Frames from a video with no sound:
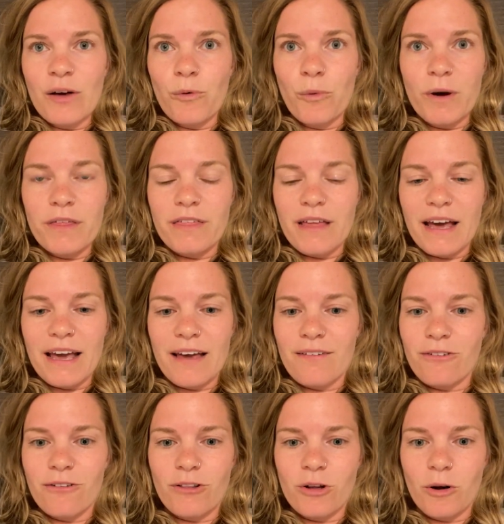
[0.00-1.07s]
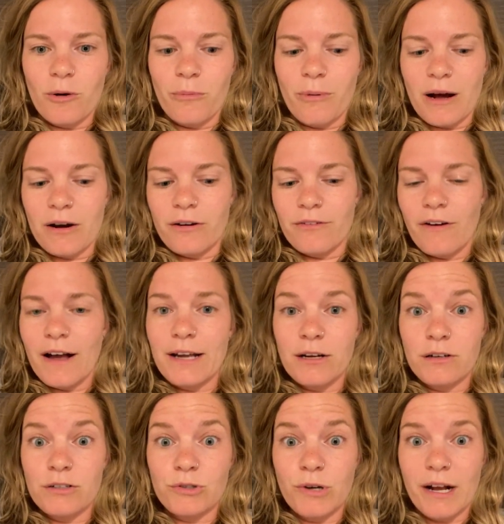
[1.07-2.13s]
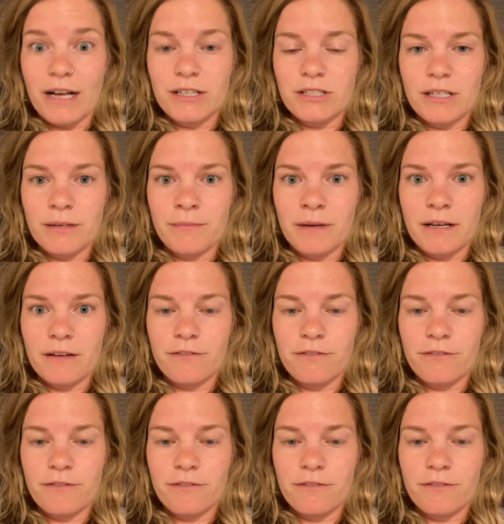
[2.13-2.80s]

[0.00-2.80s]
I have a little bout of hiker's rash on my